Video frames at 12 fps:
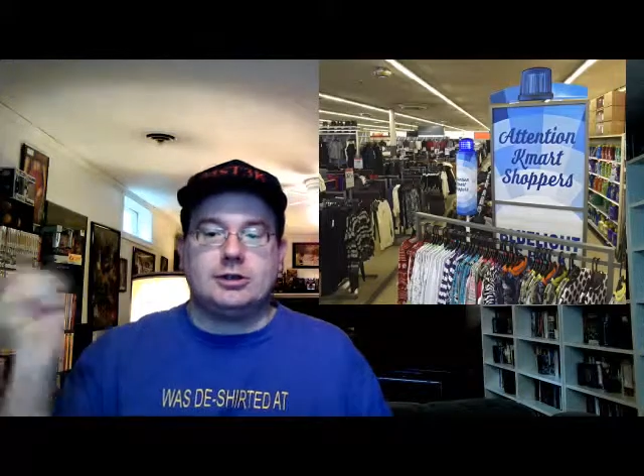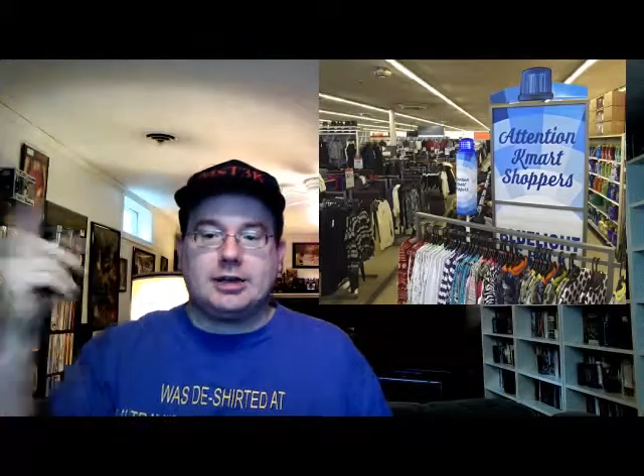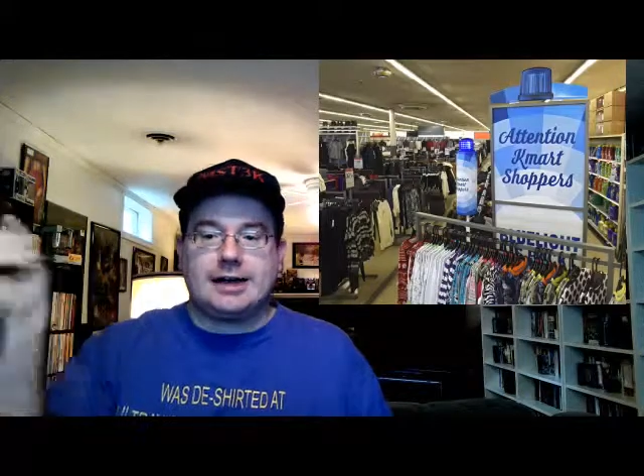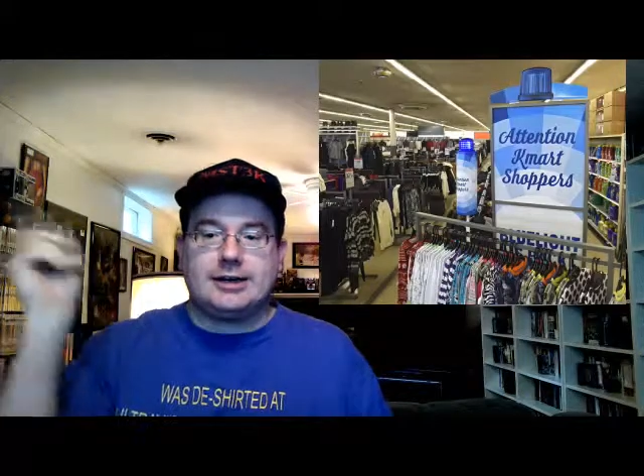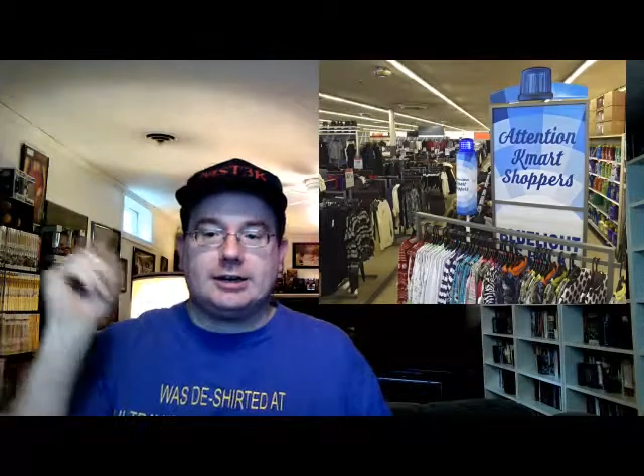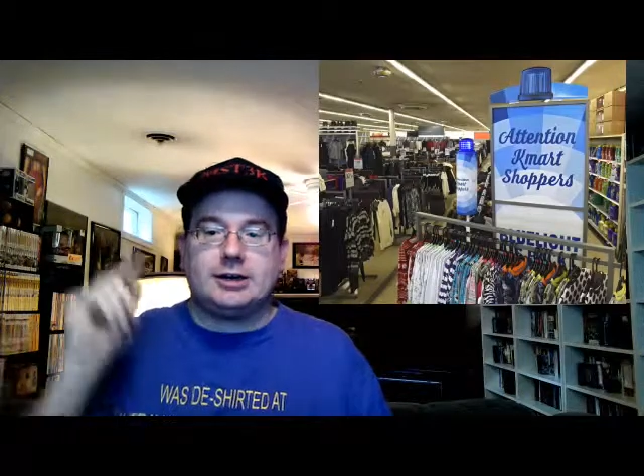
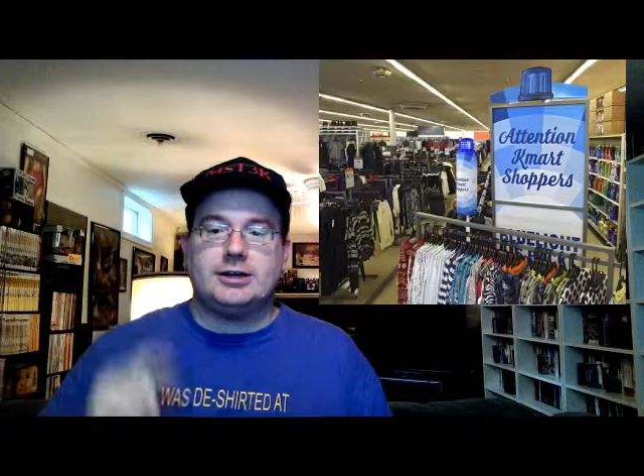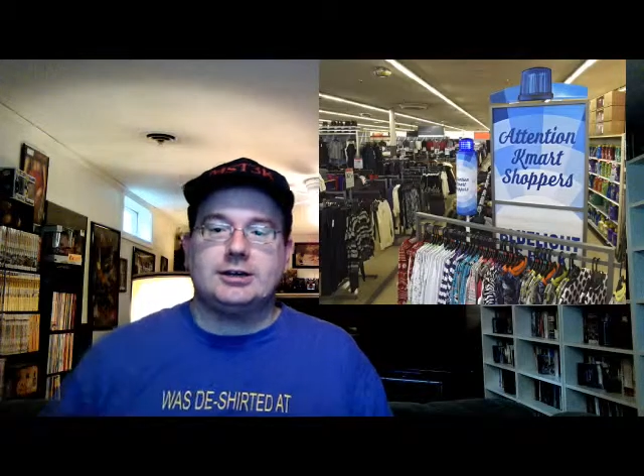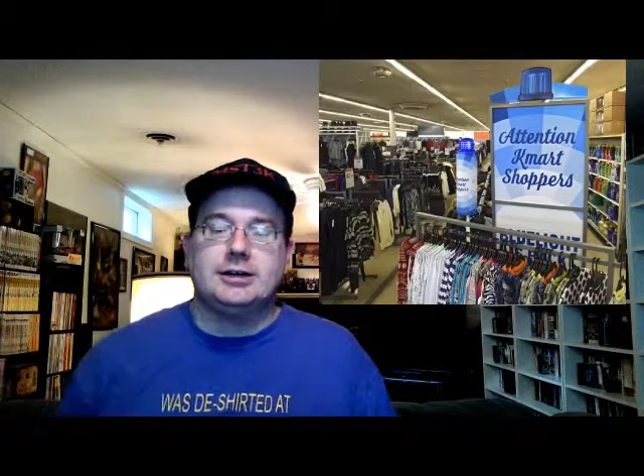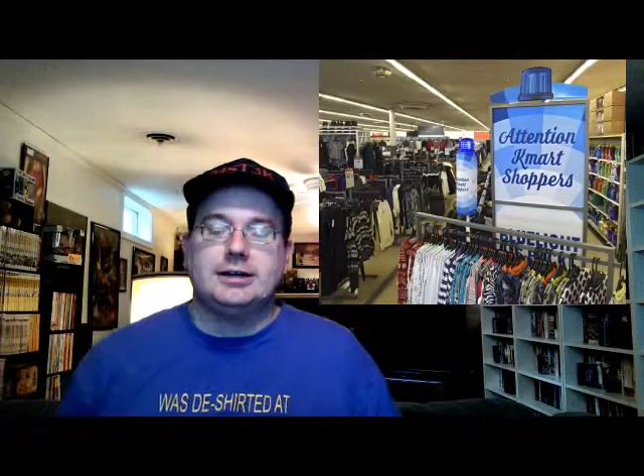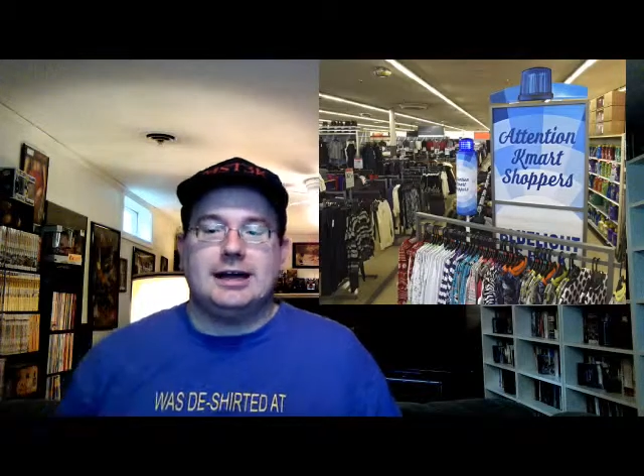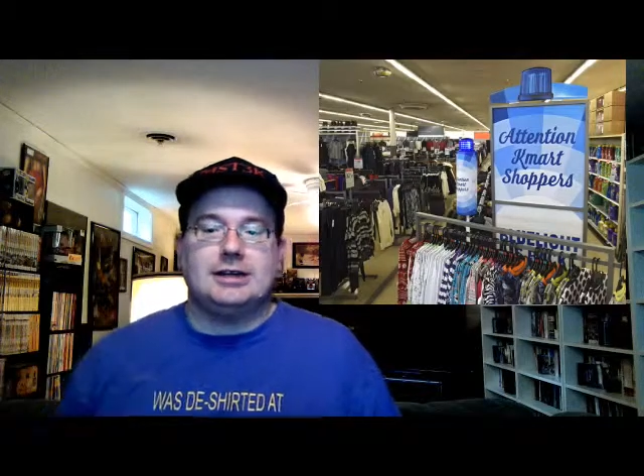light on
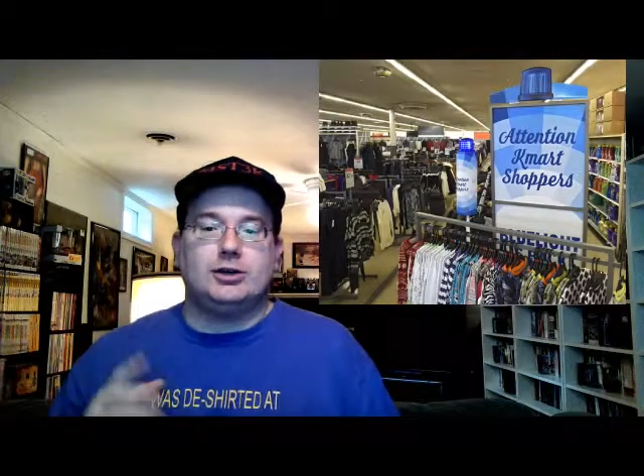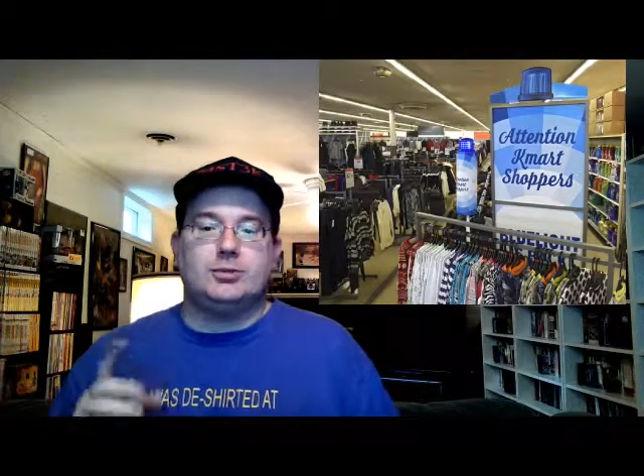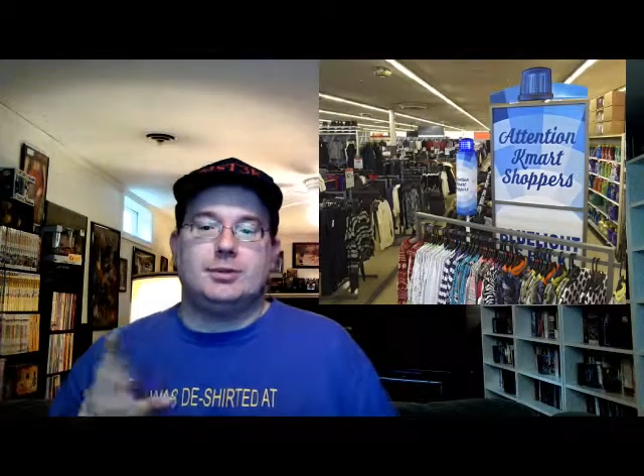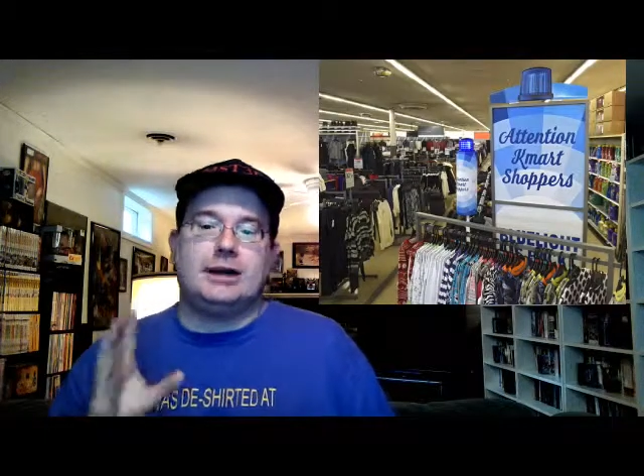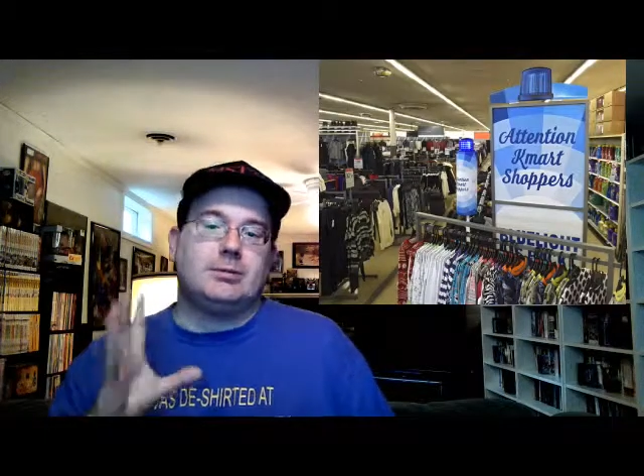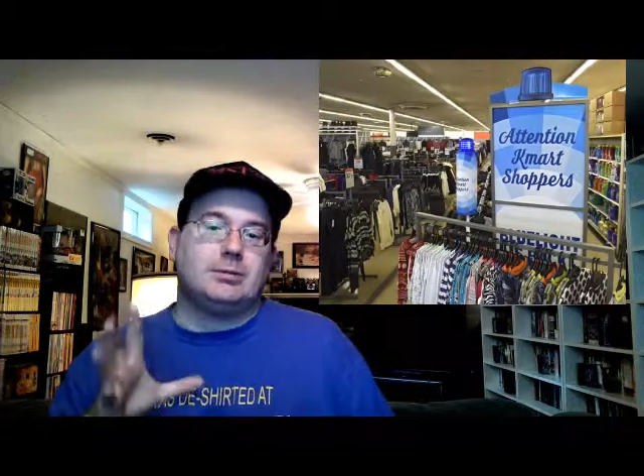and you'd
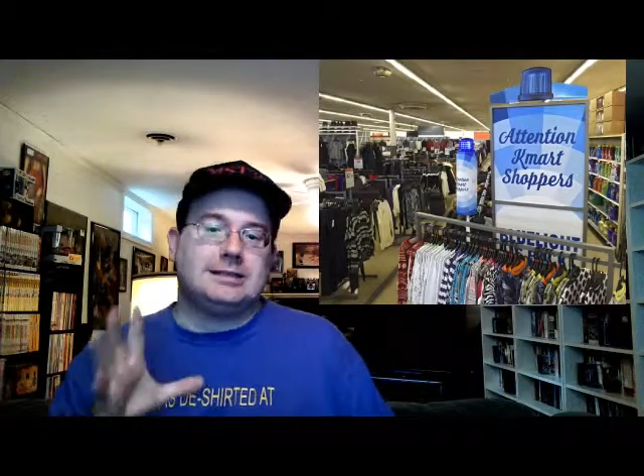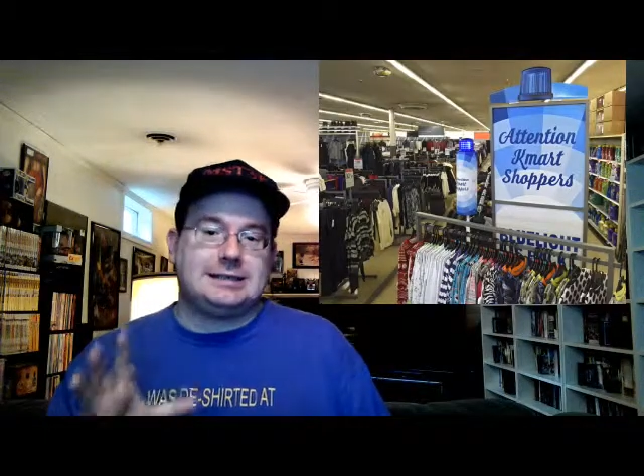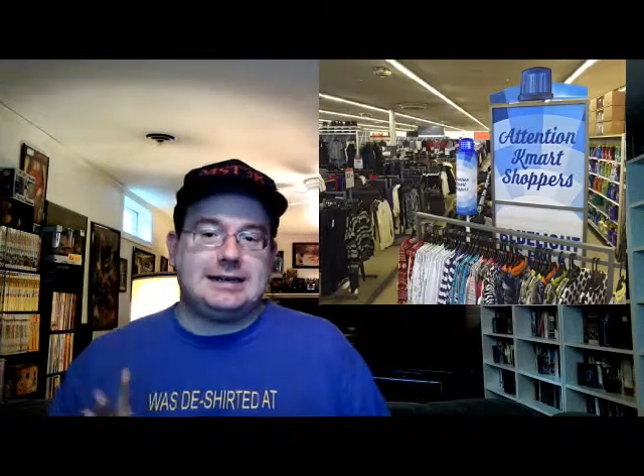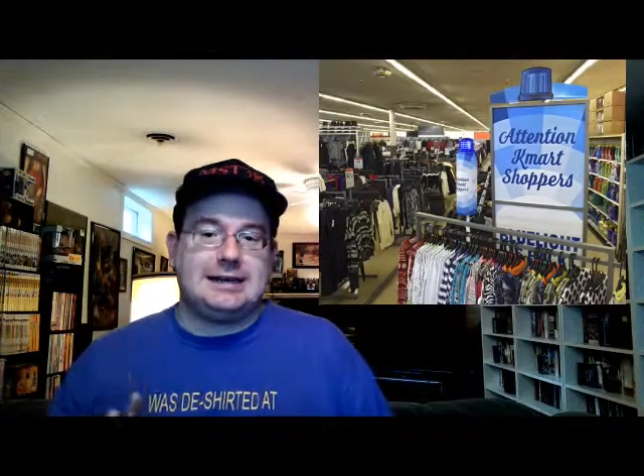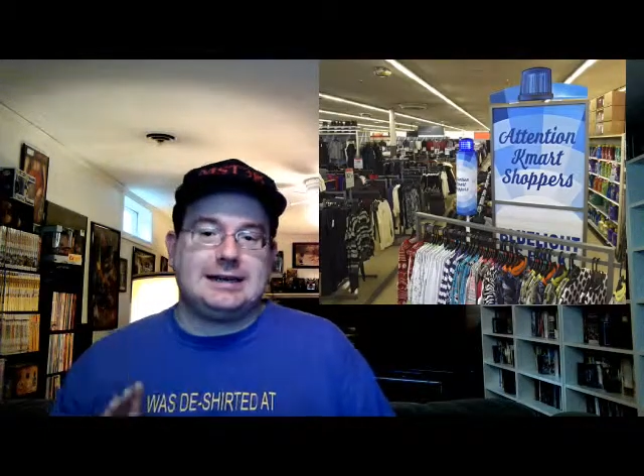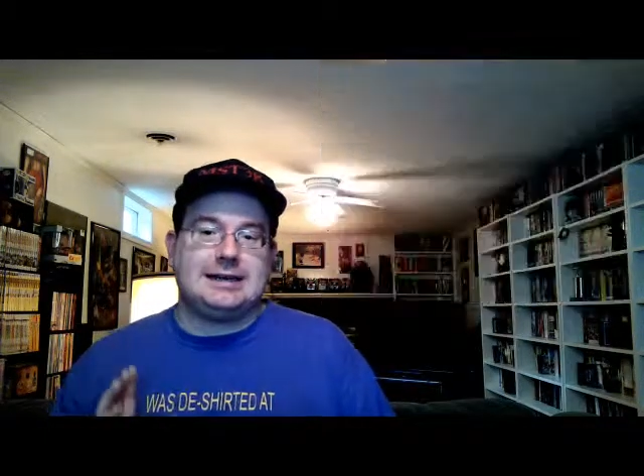be able to
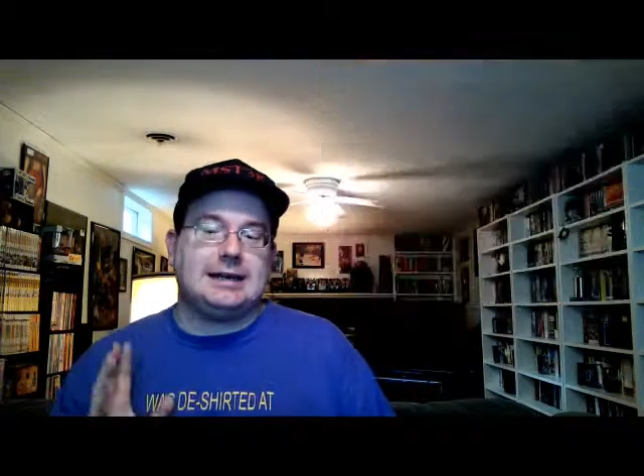see it